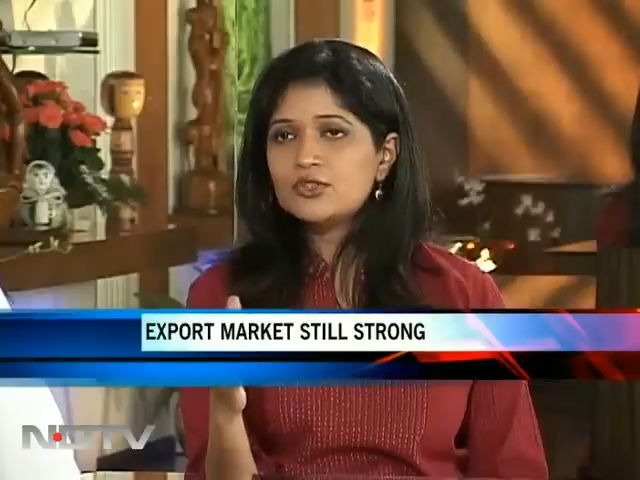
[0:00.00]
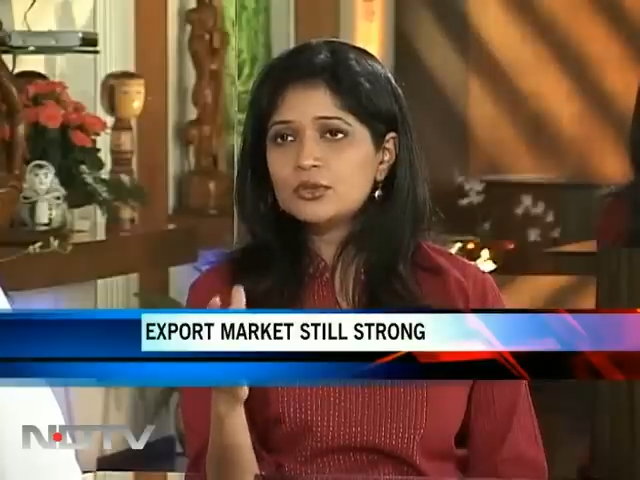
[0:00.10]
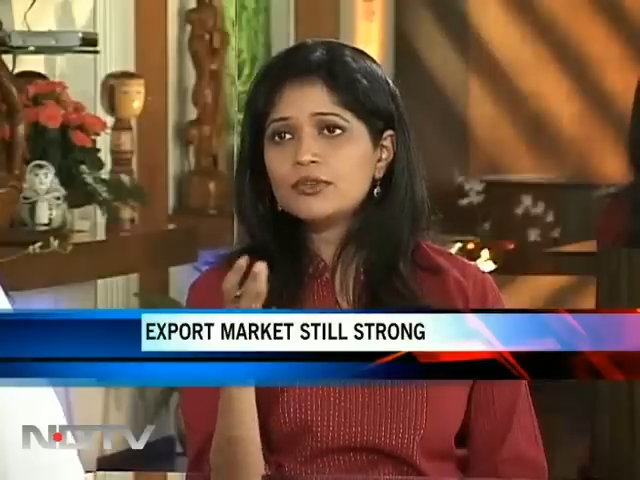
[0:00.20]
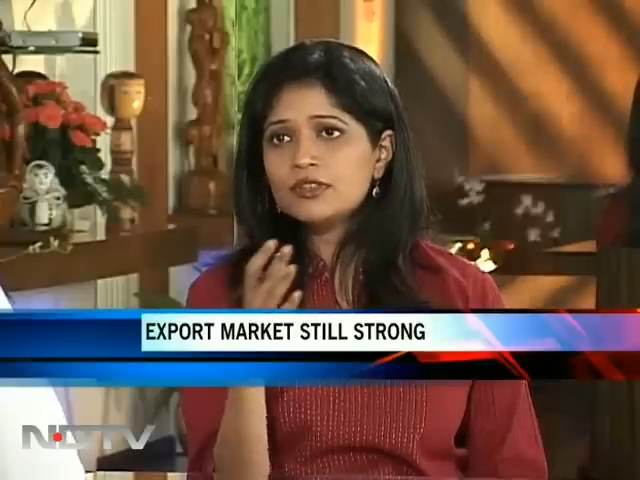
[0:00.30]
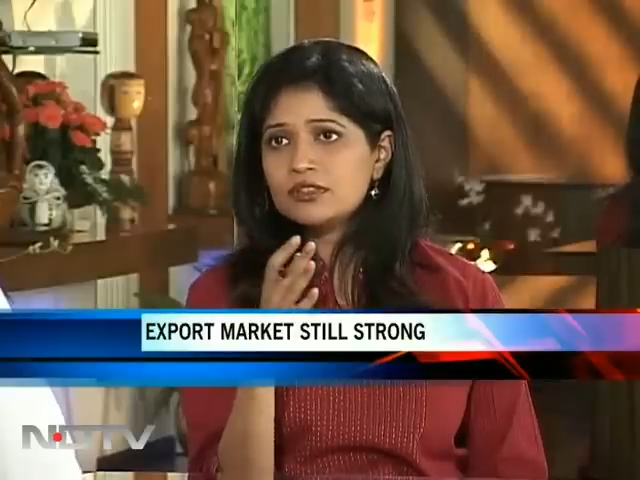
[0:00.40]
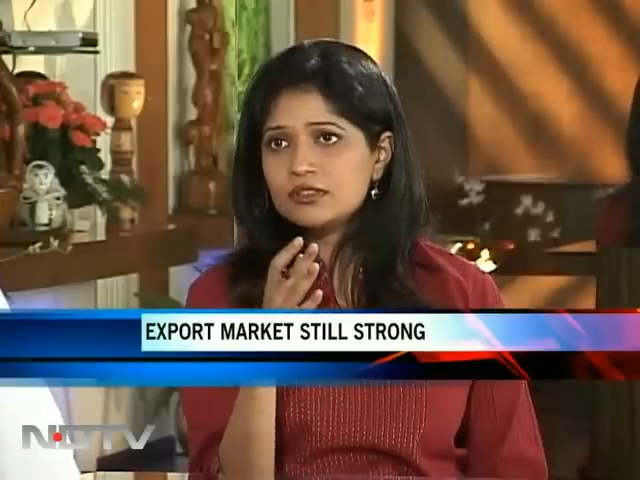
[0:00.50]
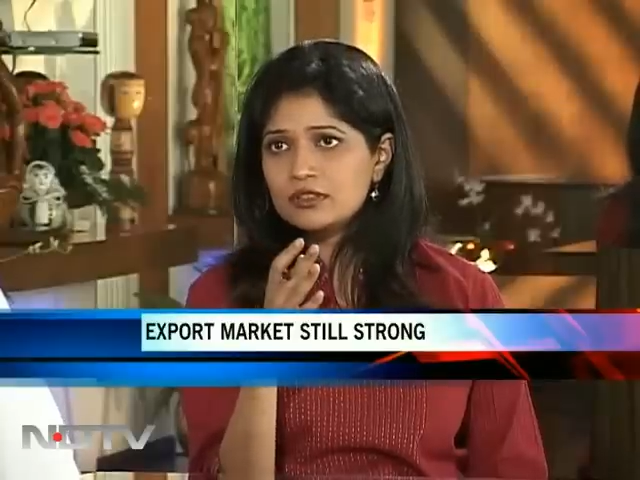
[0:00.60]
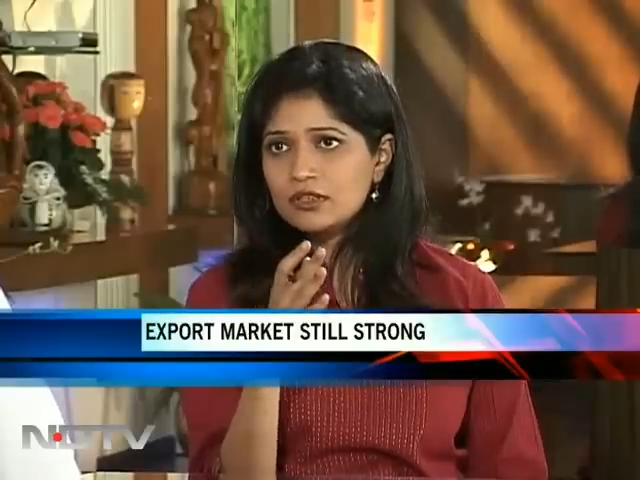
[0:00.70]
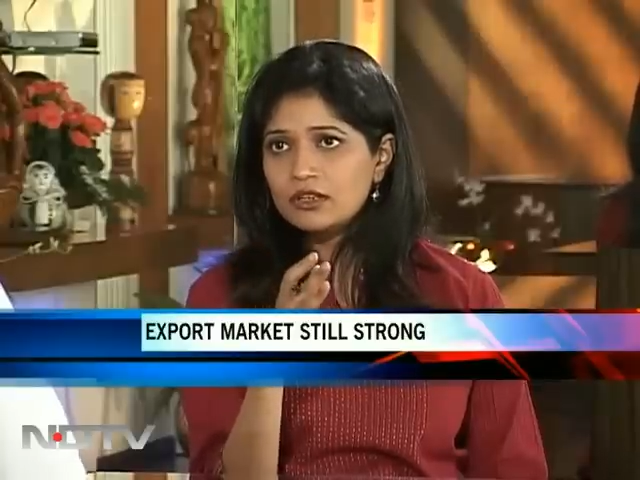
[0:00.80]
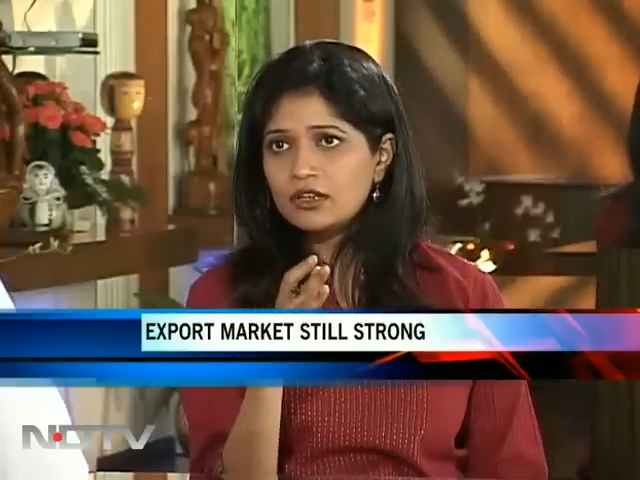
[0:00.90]

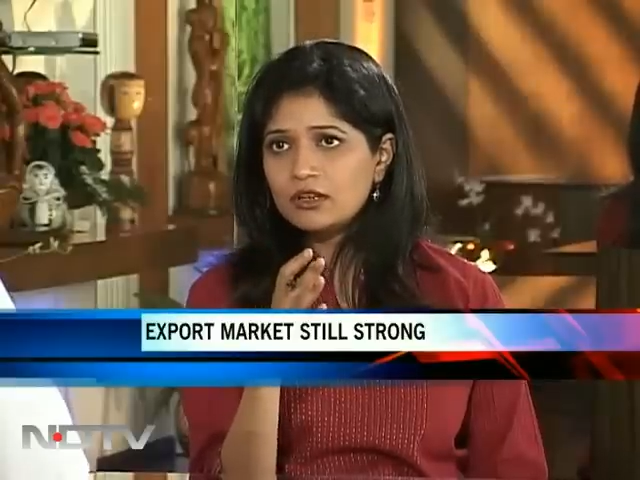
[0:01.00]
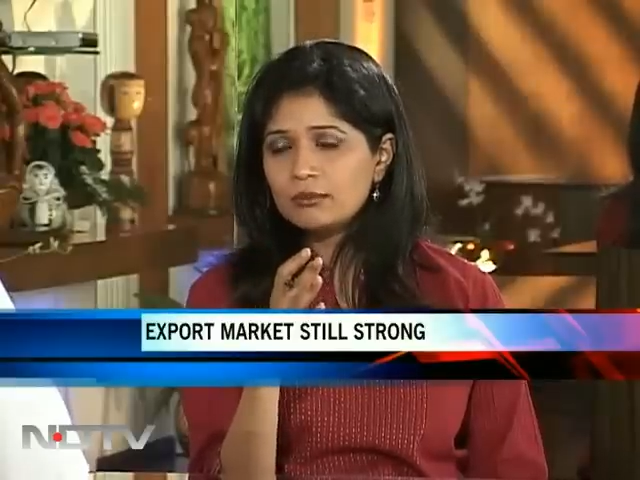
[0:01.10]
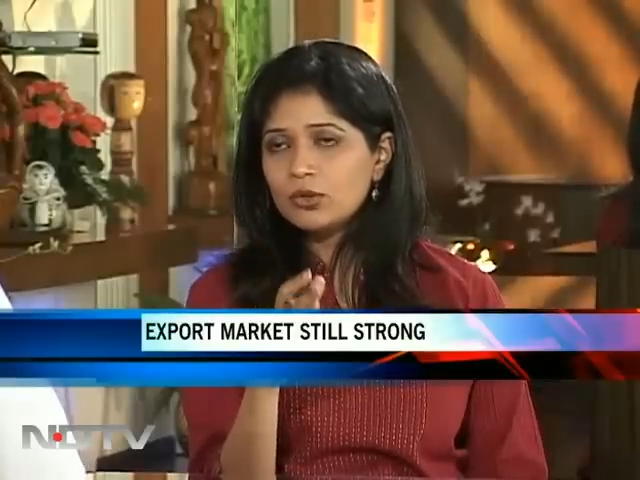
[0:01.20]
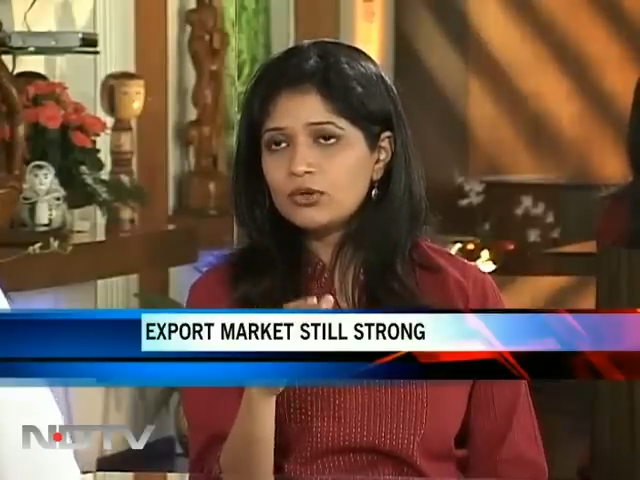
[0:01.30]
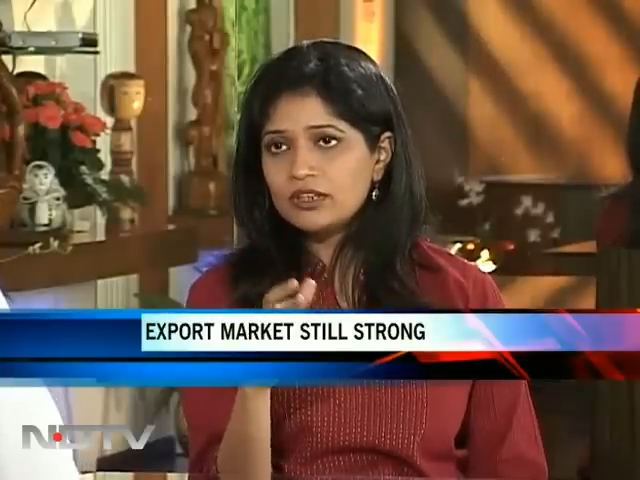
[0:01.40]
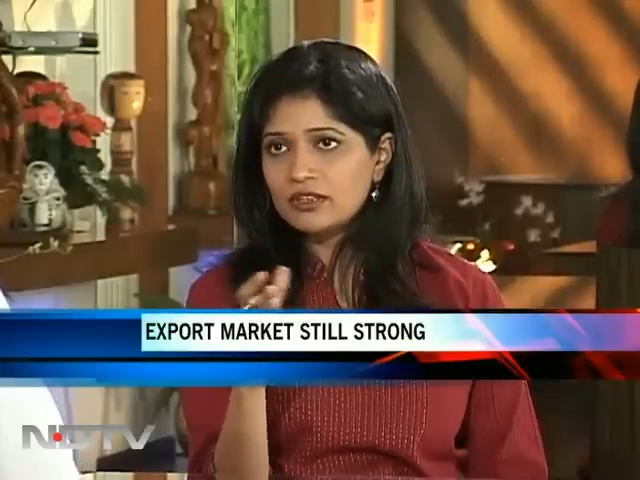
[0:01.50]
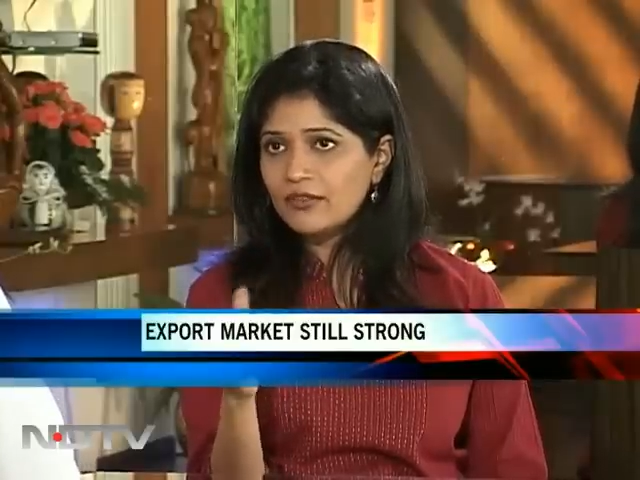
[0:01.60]
consumers look at